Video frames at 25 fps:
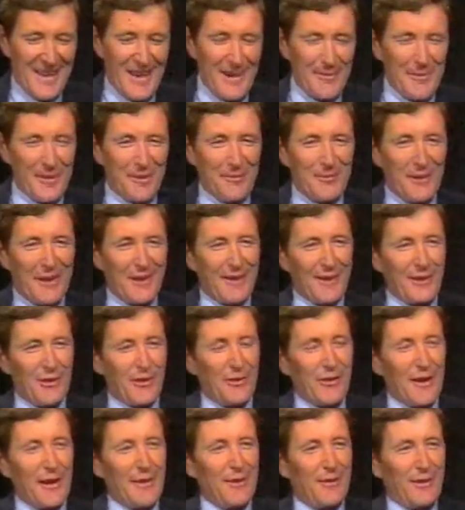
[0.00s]
I mean, one of the
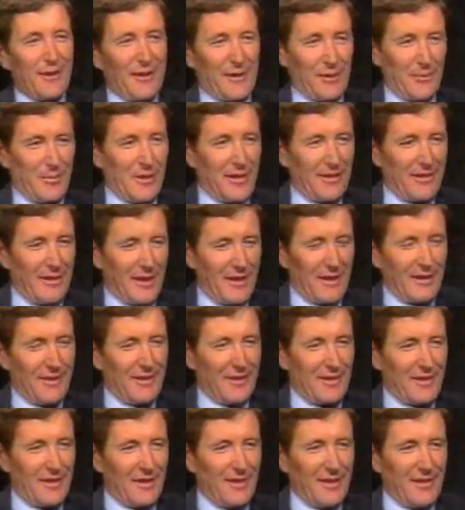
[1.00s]
strange things about that
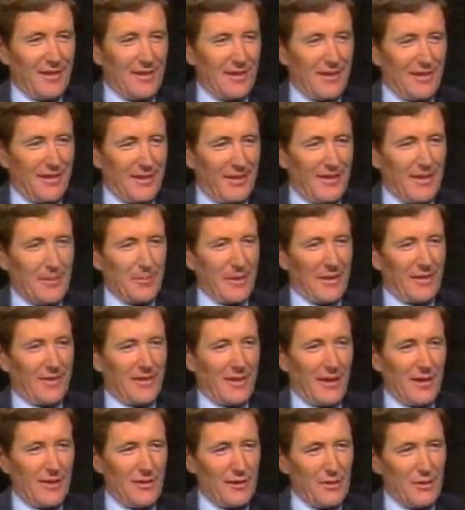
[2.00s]
is that to some
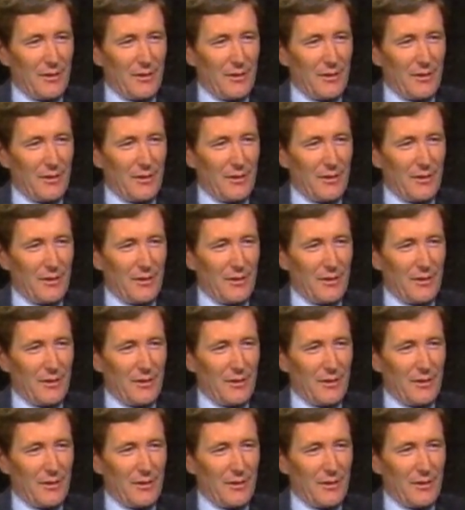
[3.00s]
extent